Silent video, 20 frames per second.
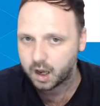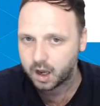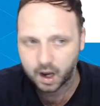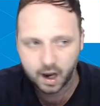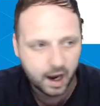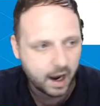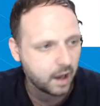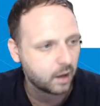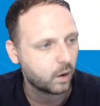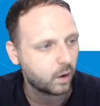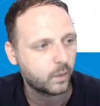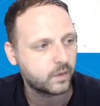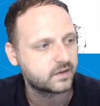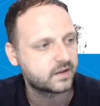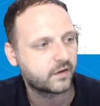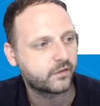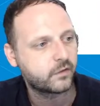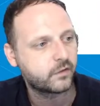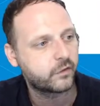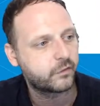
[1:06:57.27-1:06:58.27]
I'll always
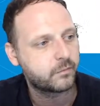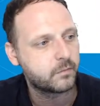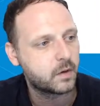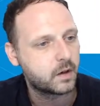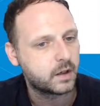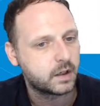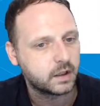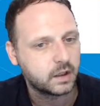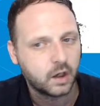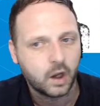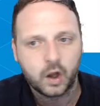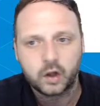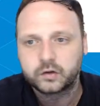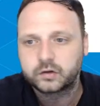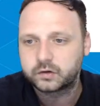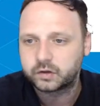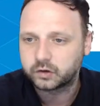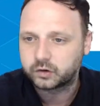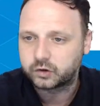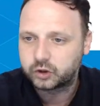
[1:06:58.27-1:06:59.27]
have enough money
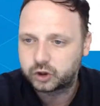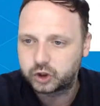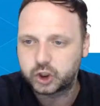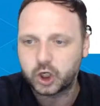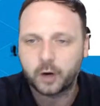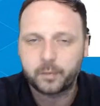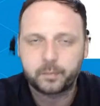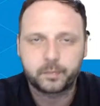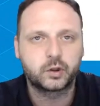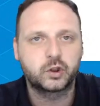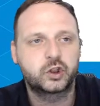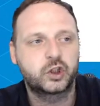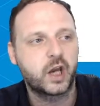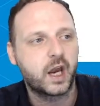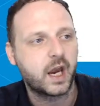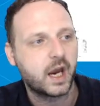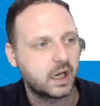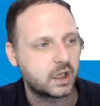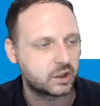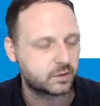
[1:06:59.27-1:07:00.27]
to chop and
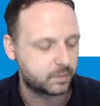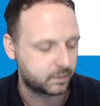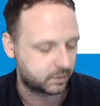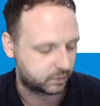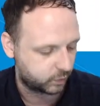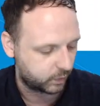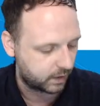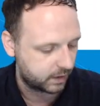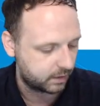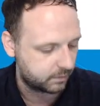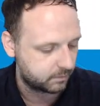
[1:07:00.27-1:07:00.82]
change between